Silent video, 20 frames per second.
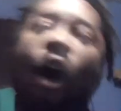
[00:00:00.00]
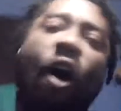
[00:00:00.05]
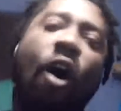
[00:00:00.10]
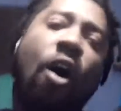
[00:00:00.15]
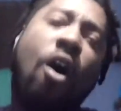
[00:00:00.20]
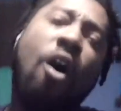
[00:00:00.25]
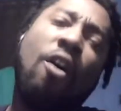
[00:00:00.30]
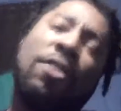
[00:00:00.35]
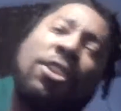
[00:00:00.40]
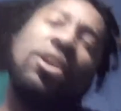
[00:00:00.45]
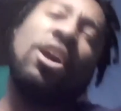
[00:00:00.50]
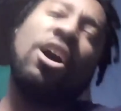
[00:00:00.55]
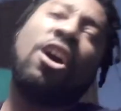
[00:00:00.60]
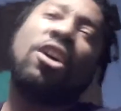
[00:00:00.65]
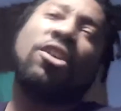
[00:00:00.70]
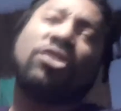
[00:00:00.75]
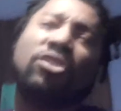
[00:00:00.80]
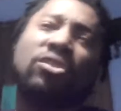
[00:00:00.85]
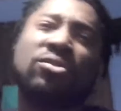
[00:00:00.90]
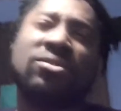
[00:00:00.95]
all the
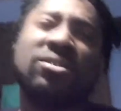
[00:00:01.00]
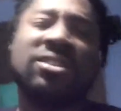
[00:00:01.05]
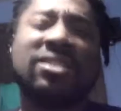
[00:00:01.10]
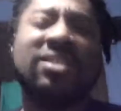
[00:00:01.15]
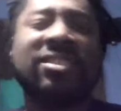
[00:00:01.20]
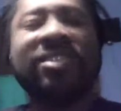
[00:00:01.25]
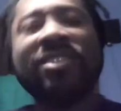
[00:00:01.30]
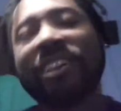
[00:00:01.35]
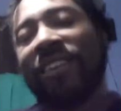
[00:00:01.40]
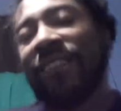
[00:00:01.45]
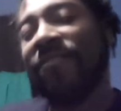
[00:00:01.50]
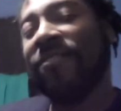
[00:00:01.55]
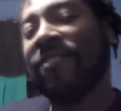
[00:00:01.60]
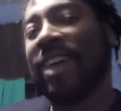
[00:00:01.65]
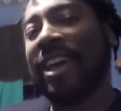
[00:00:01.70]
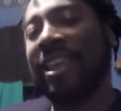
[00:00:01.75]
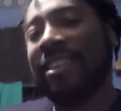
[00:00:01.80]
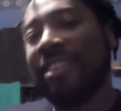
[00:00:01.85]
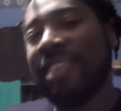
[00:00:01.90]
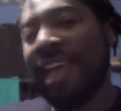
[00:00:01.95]
consoles and stuff
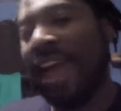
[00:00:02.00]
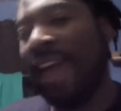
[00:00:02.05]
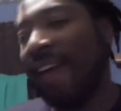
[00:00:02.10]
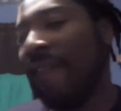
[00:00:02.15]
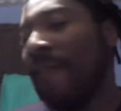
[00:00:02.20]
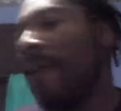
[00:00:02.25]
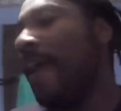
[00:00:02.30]
like that.